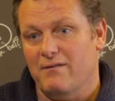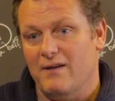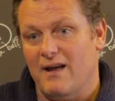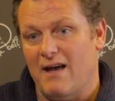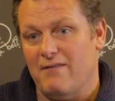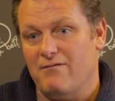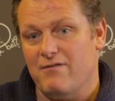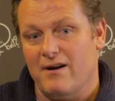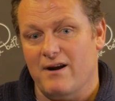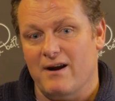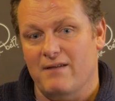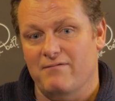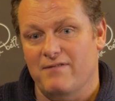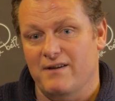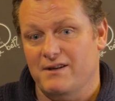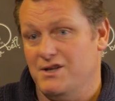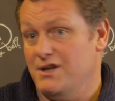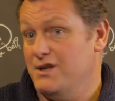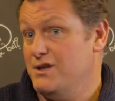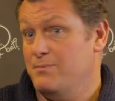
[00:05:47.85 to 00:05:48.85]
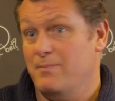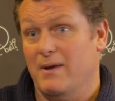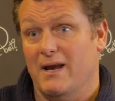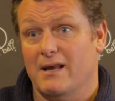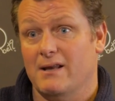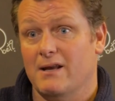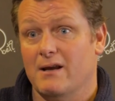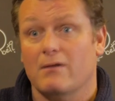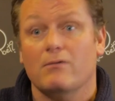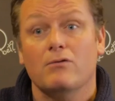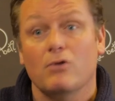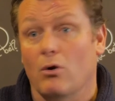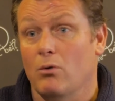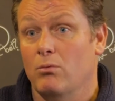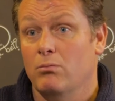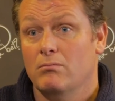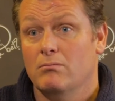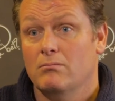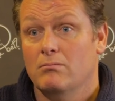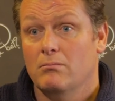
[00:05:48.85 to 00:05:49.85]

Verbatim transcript: ever envisaged being here? No.